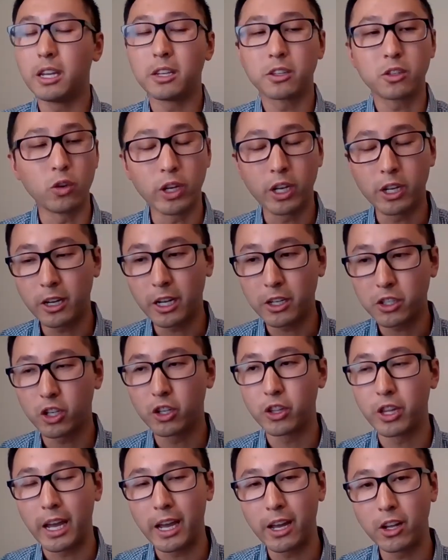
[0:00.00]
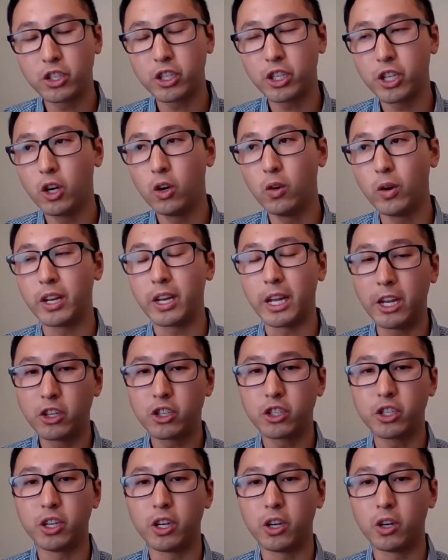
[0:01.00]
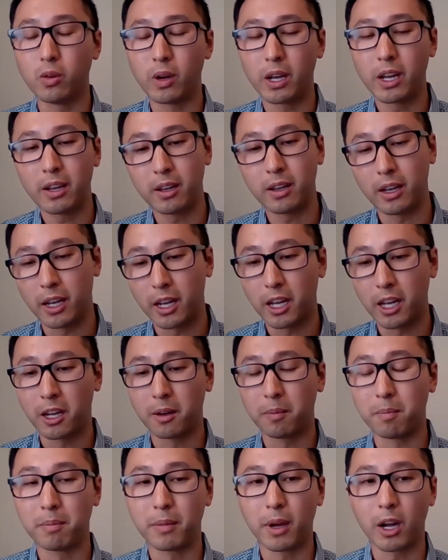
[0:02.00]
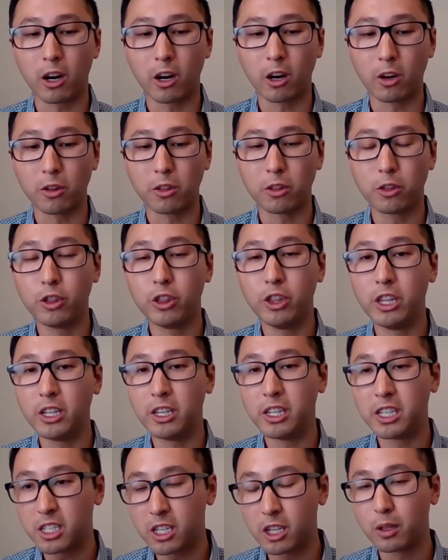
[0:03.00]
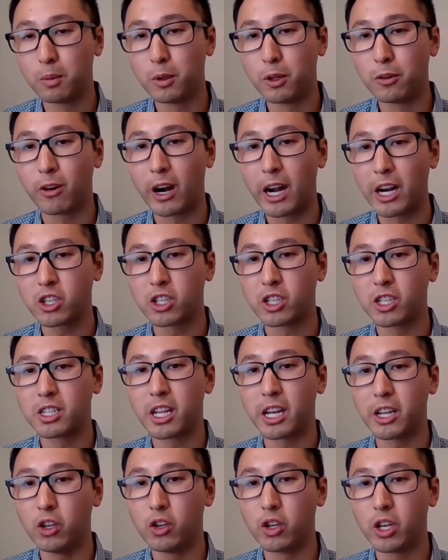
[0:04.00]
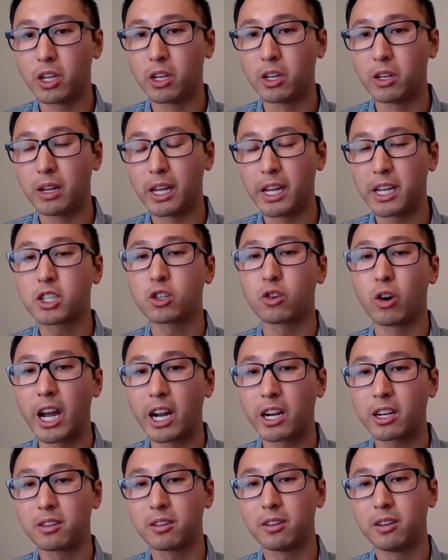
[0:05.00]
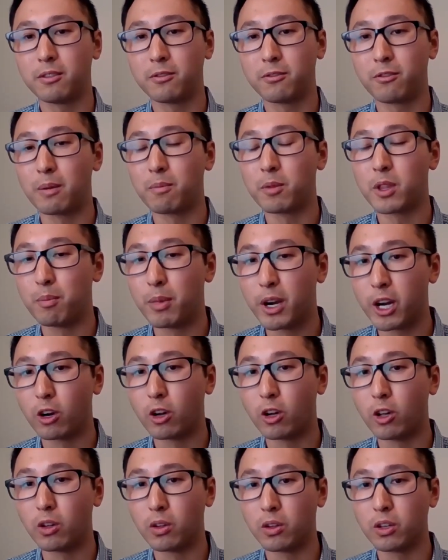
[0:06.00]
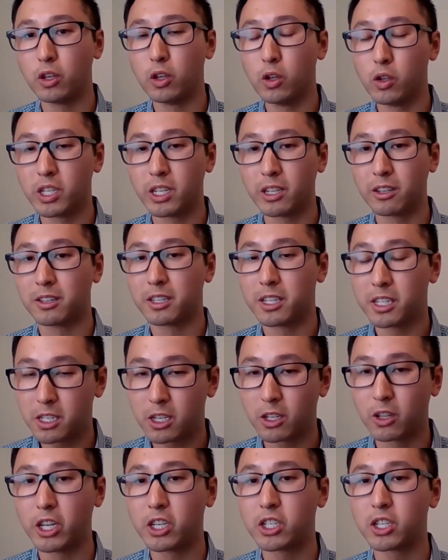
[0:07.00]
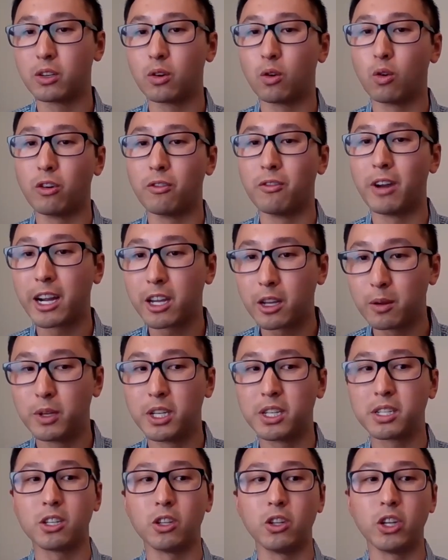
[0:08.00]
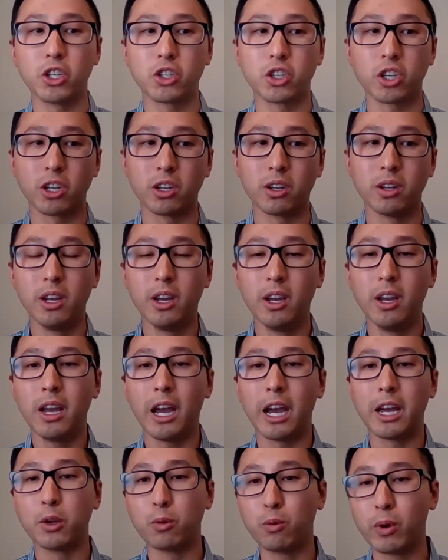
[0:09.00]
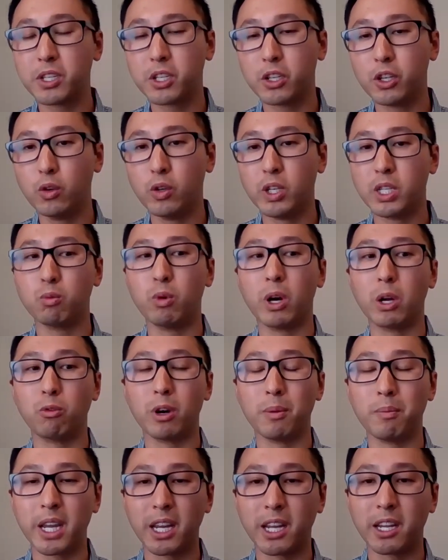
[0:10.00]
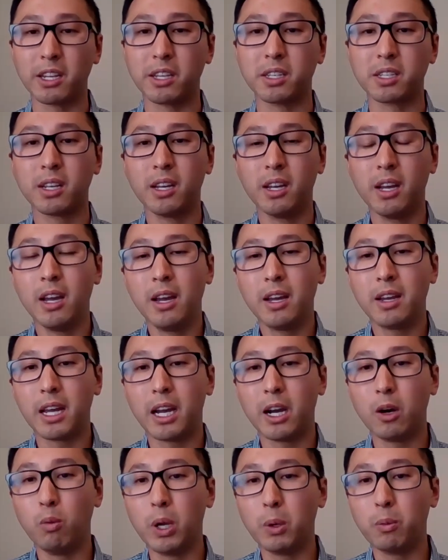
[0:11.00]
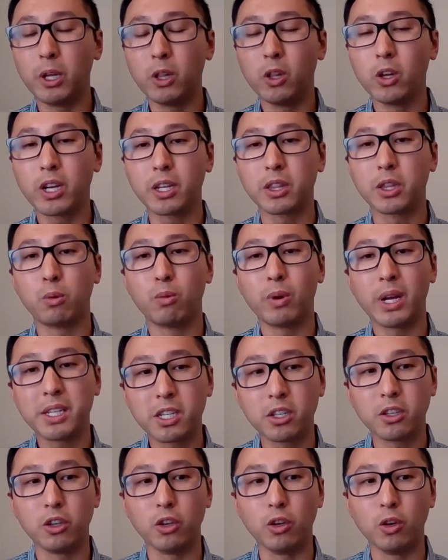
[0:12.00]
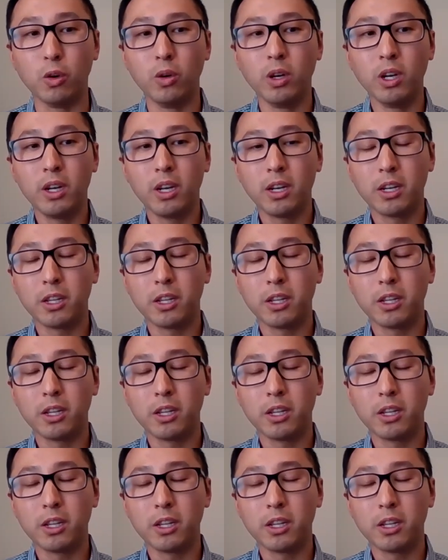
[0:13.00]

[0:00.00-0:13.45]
So in a nutshell, the LGO and HGO are the distillable fractions that you can extract from the barrel using distillation or vacuum distillation, and the residue is what remains. Now, when we look at the residue,